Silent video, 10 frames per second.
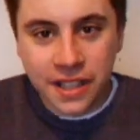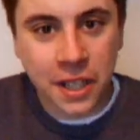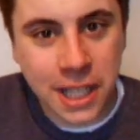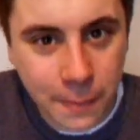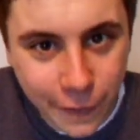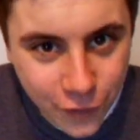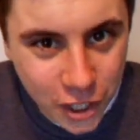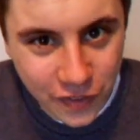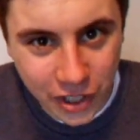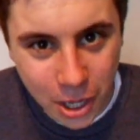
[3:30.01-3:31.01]
So this is my
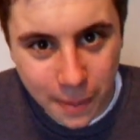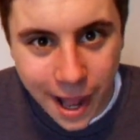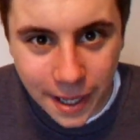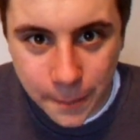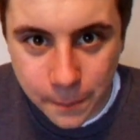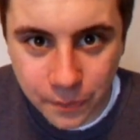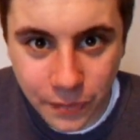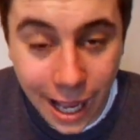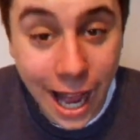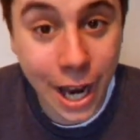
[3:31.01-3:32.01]
first video back,
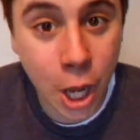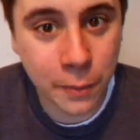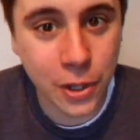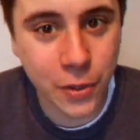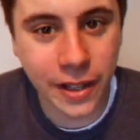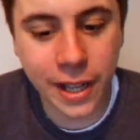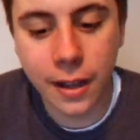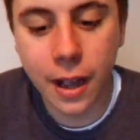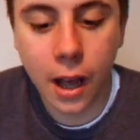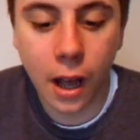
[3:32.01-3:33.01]
and I hope you enjoyed
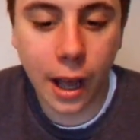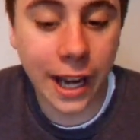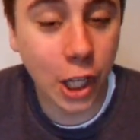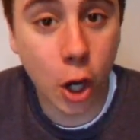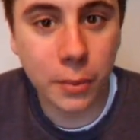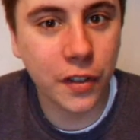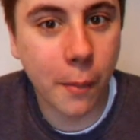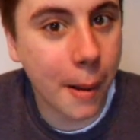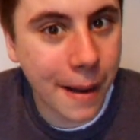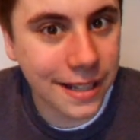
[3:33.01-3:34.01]
it. Any comments
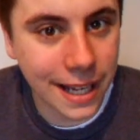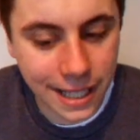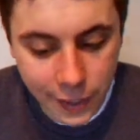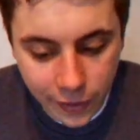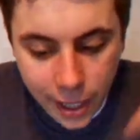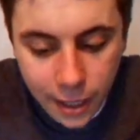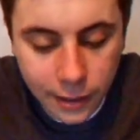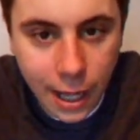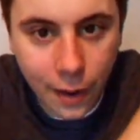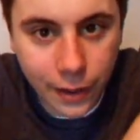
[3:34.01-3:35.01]
about Mate TV
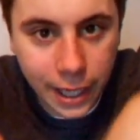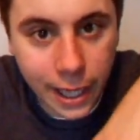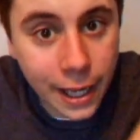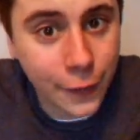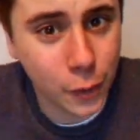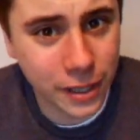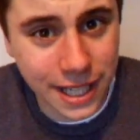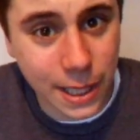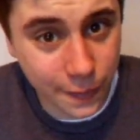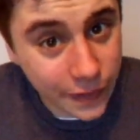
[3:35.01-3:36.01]
down here. If you want
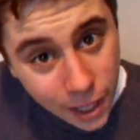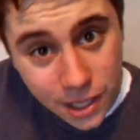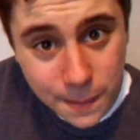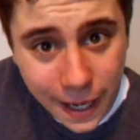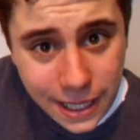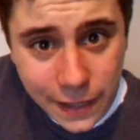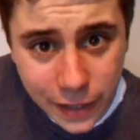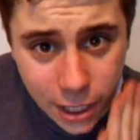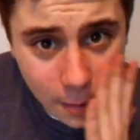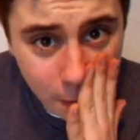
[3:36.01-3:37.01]
to send some videos to Mate
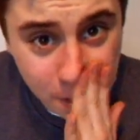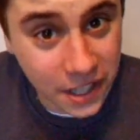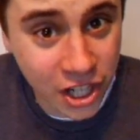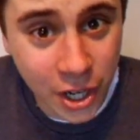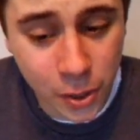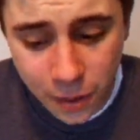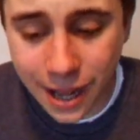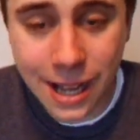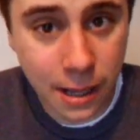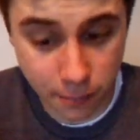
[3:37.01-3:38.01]
TV to upload to the channel,
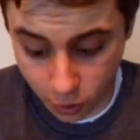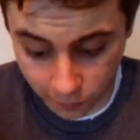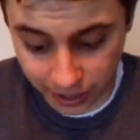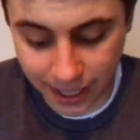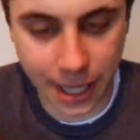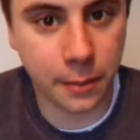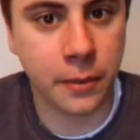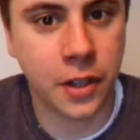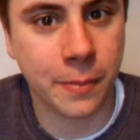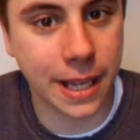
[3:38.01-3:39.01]
obviously send
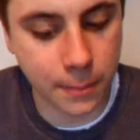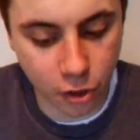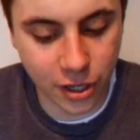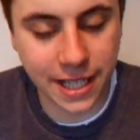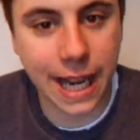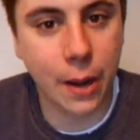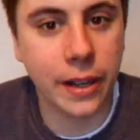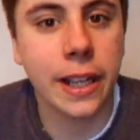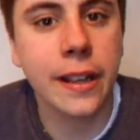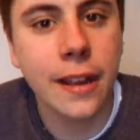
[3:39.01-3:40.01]
to my email address
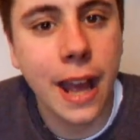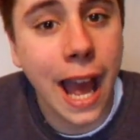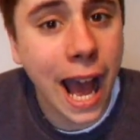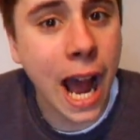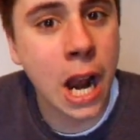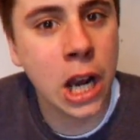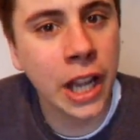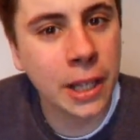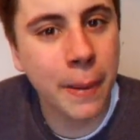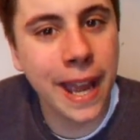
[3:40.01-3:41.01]
down here. And
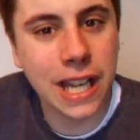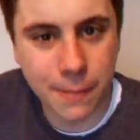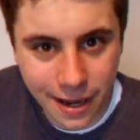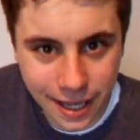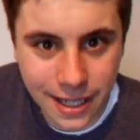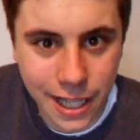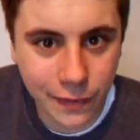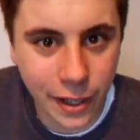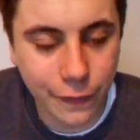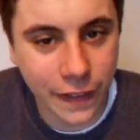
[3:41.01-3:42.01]
like the page, Mate
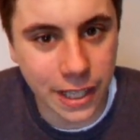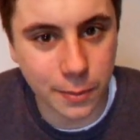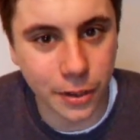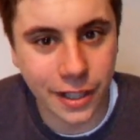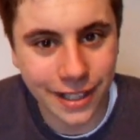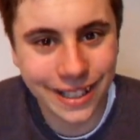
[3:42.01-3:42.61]
TV on Facebook.